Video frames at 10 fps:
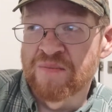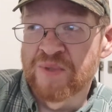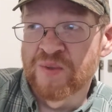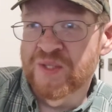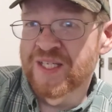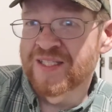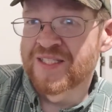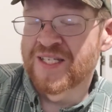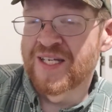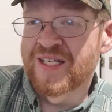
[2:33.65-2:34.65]
but with that
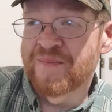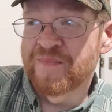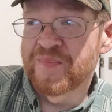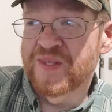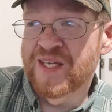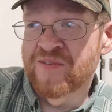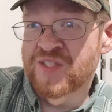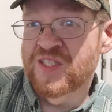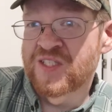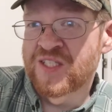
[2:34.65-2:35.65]
said, the
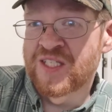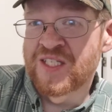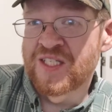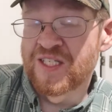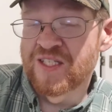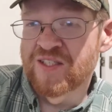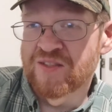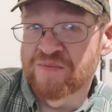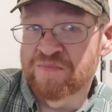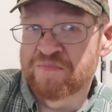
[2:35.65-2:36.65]
FCC
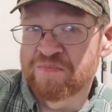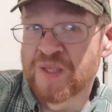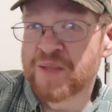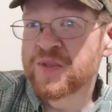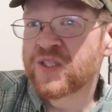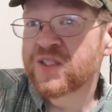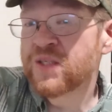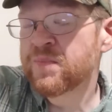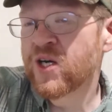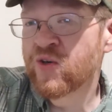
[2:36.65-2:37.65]

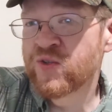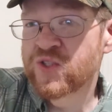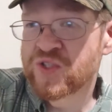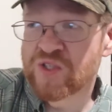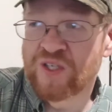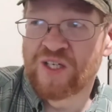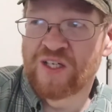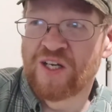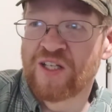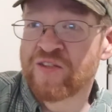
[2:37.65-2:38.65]
publicly posts
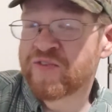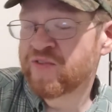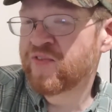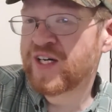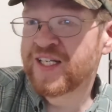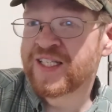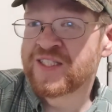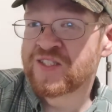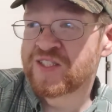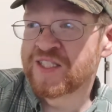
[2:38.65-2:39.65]
all of the
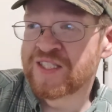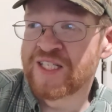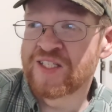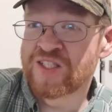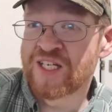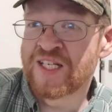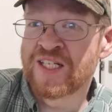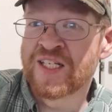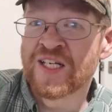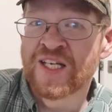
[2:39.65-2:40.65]
fines that they
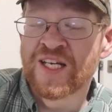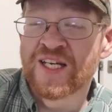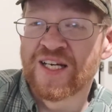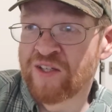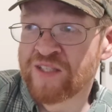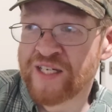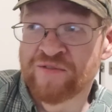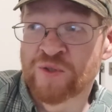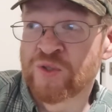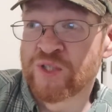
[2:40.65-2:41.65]
send, all
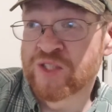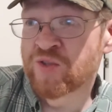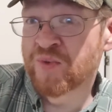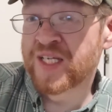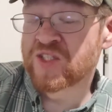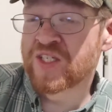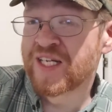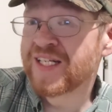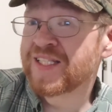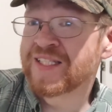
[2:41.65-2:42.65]
everyone who gets
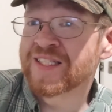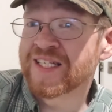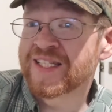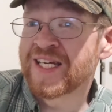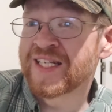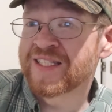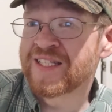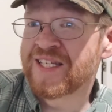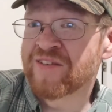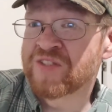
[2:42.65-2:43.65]
arrested, anything like that
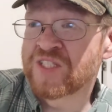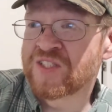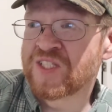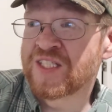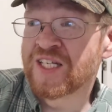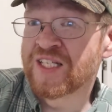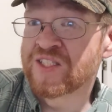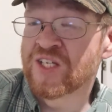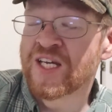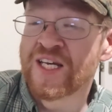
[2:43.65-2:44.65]
that the FCC
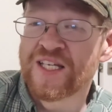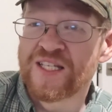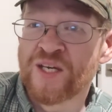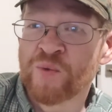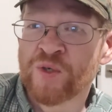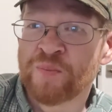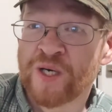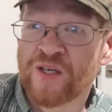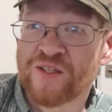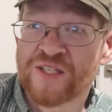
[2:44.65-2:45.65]
does, they
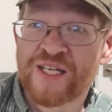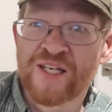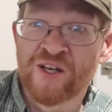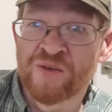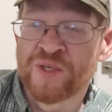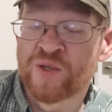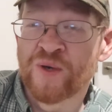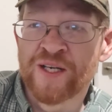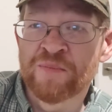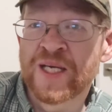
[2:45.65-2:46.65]
will they are
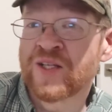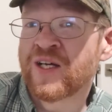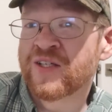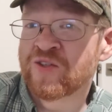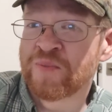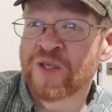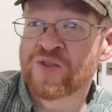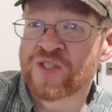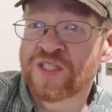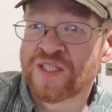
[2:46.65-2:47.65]
required by law to
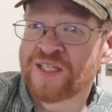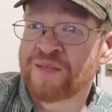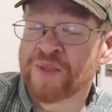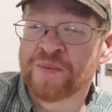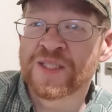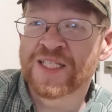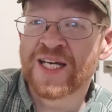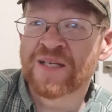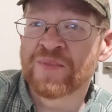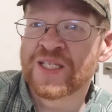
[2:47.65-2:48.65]
post it in a public
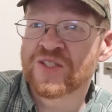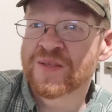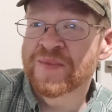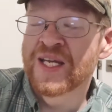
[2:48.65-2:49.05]
database.